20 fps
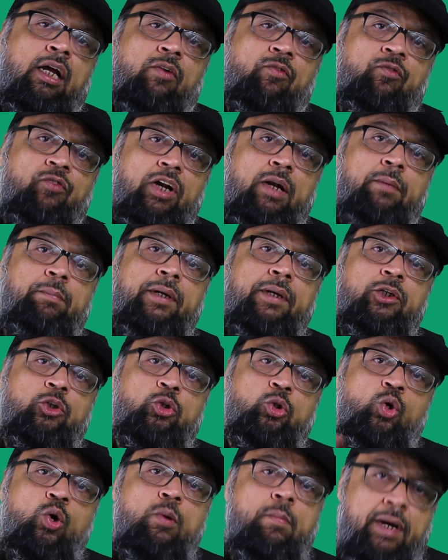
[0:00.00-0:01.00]
will be
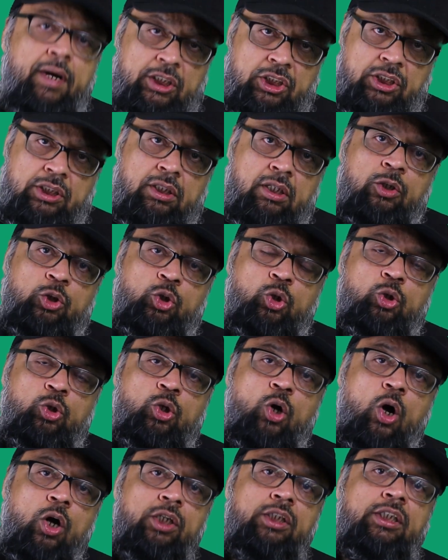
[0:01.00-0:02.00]
too much. You
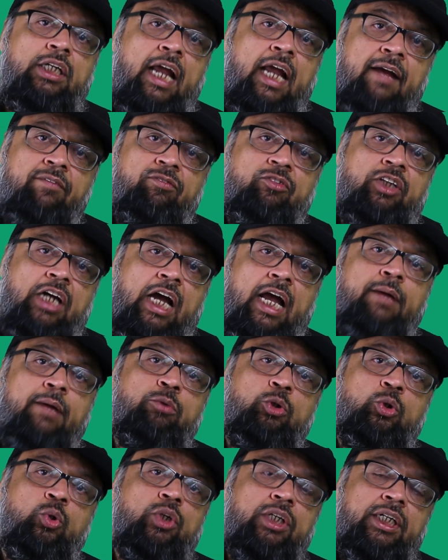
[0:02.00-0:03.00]
don't have
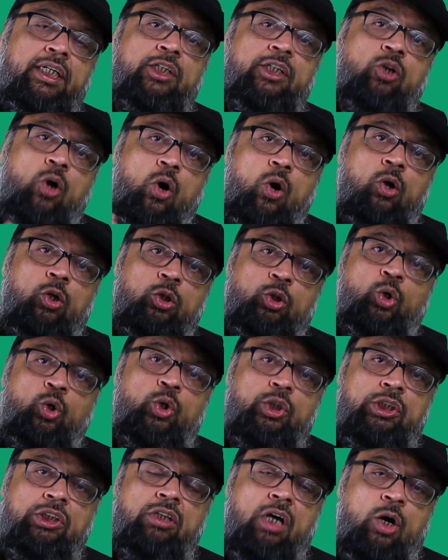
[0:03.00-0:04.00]
time to read all
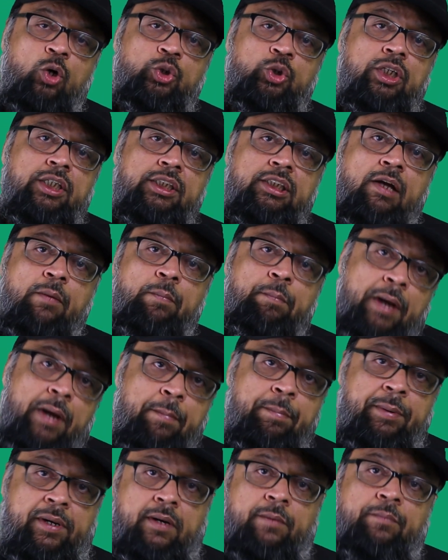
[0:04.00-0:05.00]
those thousands of
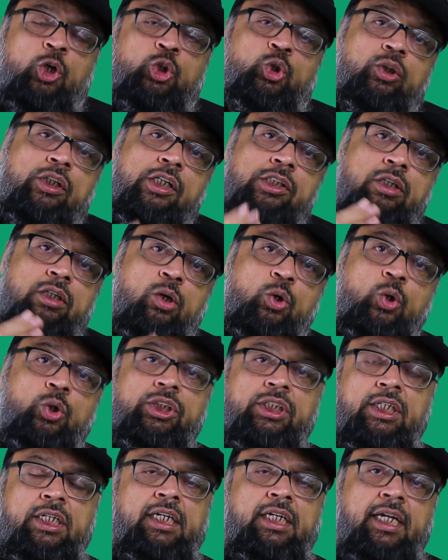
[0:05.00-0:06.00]
papers. So the
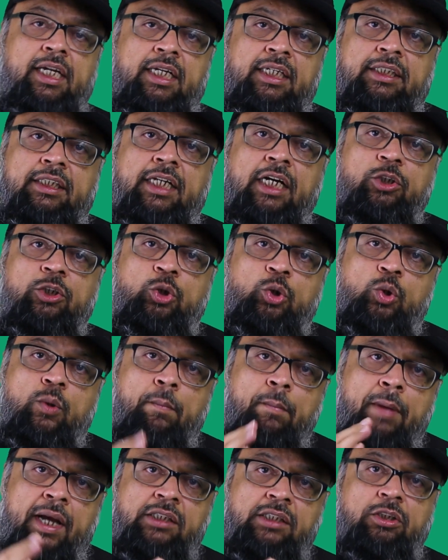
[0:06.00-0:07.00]
solution is that you
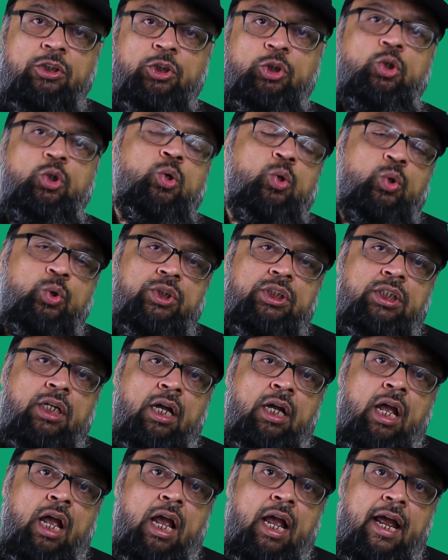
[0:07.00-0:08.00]
must use
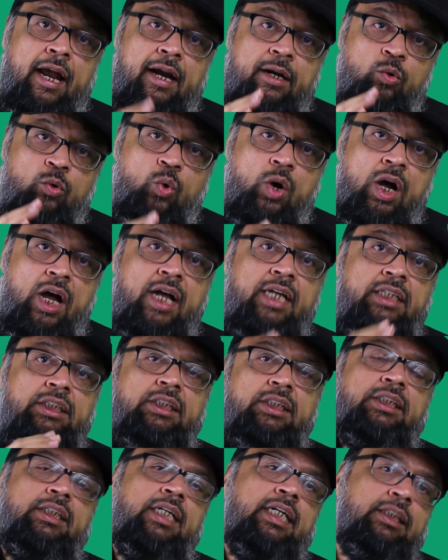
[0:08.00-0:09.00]
advanced
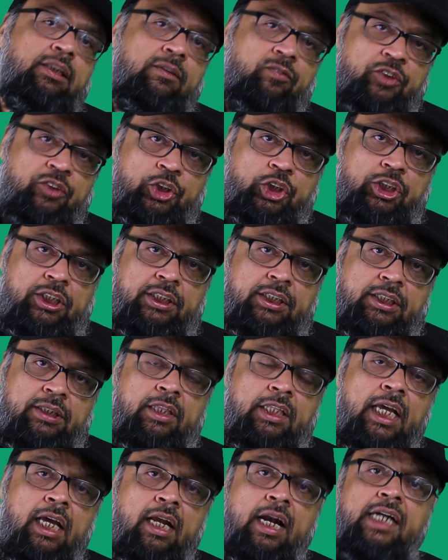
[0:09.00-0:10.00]
search features.
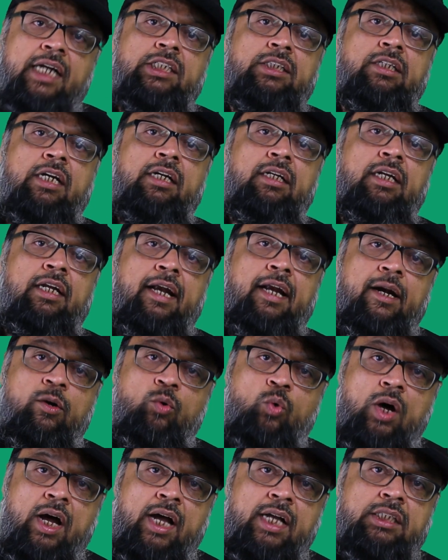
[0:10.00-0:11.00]
There are certain
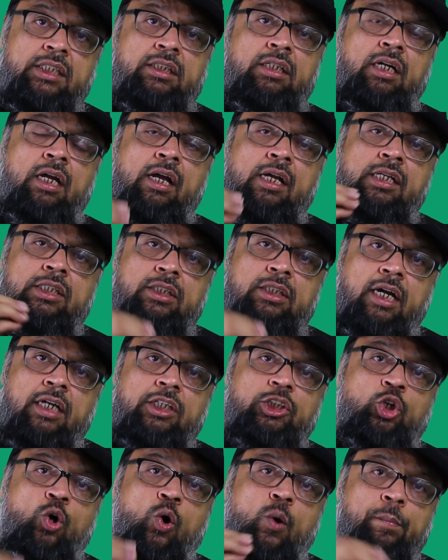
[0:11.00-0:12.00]
advanced
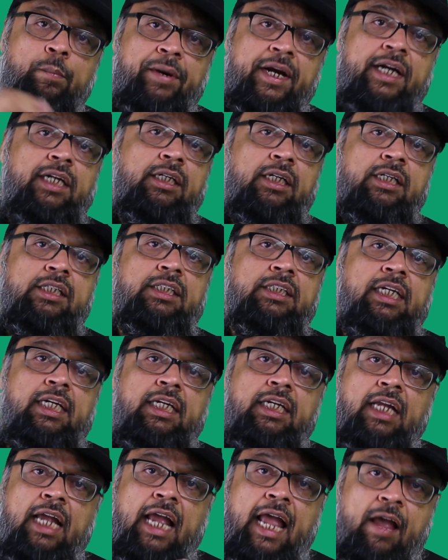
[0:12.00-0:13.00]
search operators
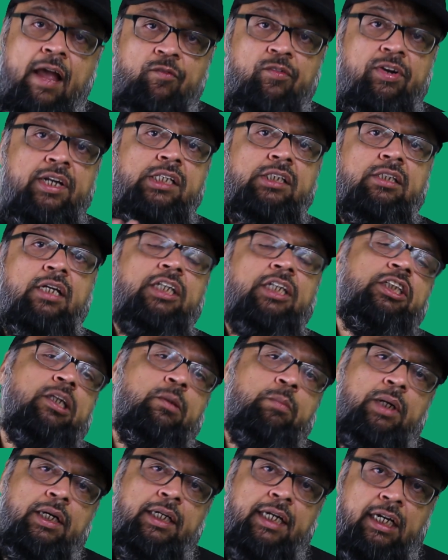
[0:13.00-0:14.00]
in every
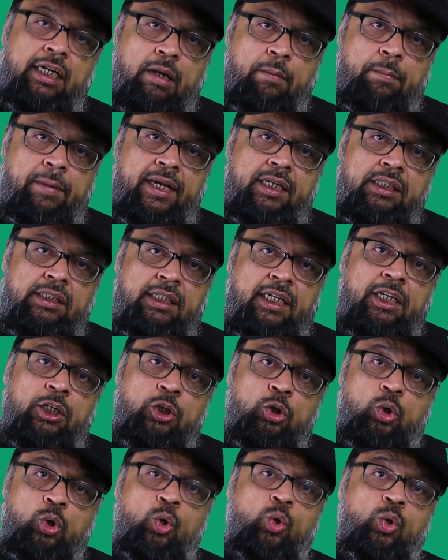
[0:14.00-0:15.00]
searchable database,
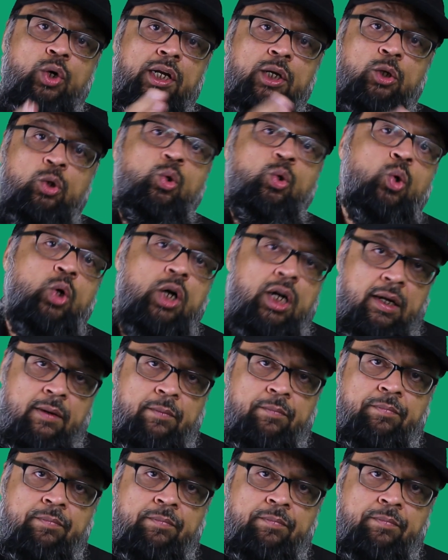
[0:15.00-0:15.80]
including Google.